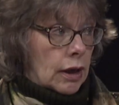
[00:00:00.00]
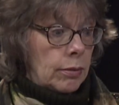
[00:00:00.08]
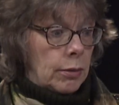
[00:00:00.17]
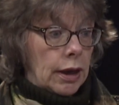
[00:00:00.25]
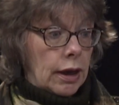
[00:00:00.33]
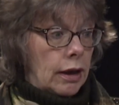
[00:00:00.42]
I
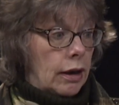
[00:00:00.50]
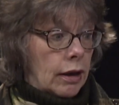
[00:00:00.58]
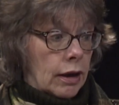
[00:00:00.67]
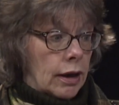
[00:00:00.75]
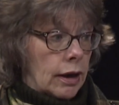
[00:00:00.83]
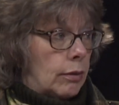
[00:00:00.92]
mean,
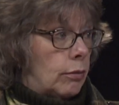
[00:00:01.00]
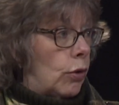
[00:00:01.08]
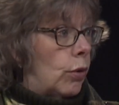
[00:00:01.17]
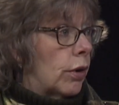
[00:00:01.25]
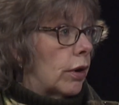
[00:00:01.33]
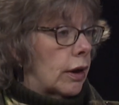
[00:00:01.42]

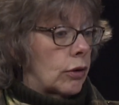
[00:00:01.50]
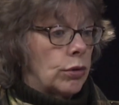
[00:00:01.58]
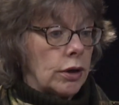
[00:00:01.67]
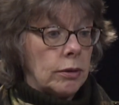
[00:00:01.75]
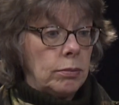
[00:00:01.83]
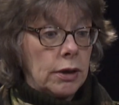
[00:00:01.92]
or
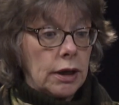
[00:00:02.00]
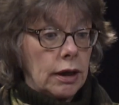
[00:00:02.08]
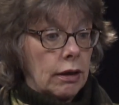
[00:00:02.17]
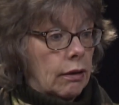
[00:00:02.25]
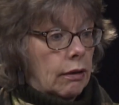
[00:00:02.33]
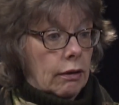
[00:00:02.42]
could it be,